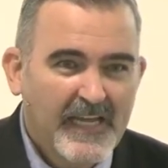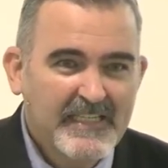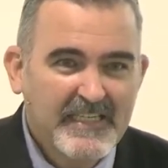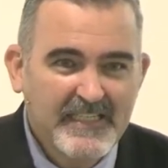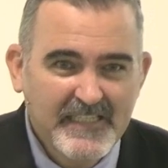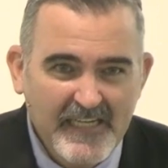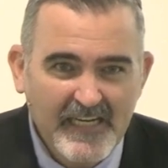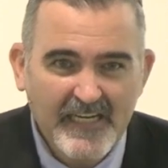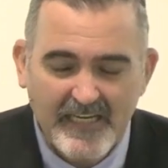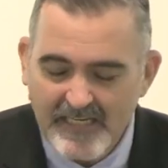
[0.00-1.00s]
as he
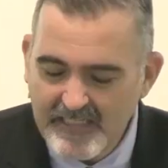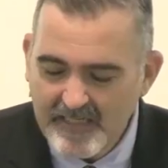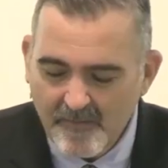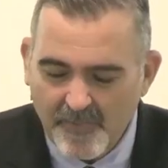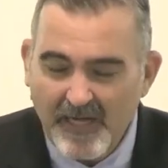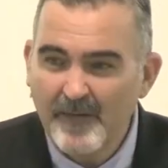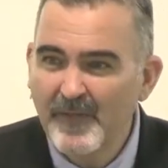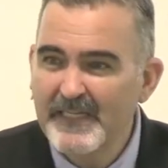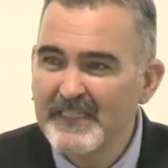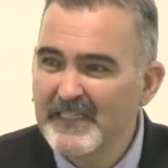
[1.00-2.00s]
studied his
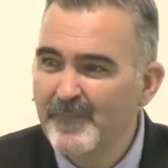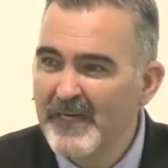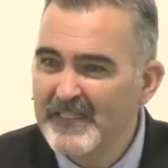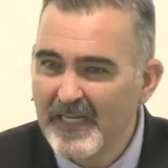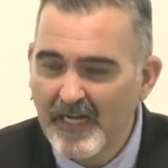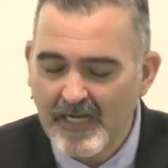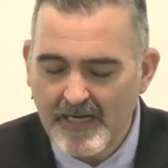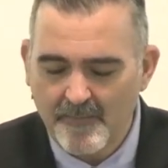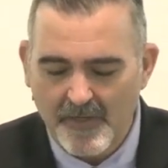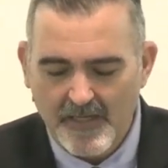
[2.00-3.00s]
Bible, as he spent
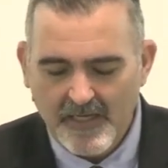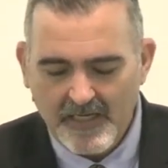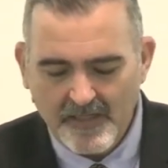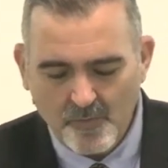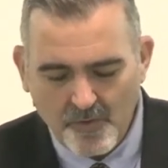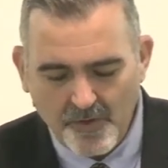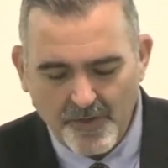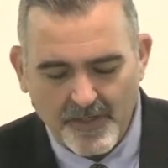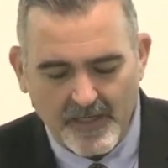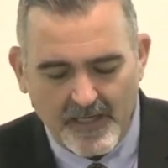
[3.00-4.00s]
time in the
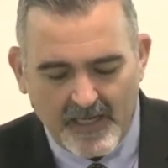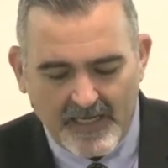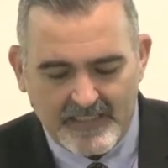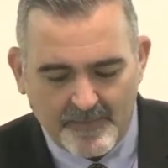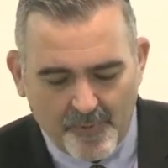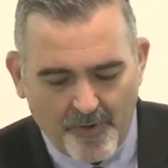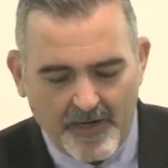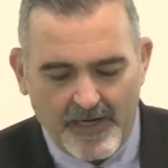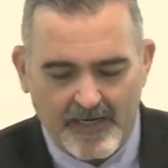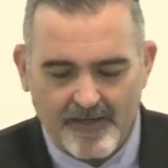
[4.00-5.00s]
Word, as he
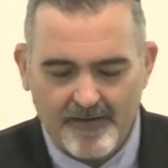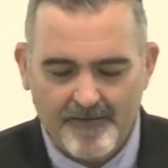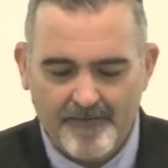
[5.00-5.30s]
prayed.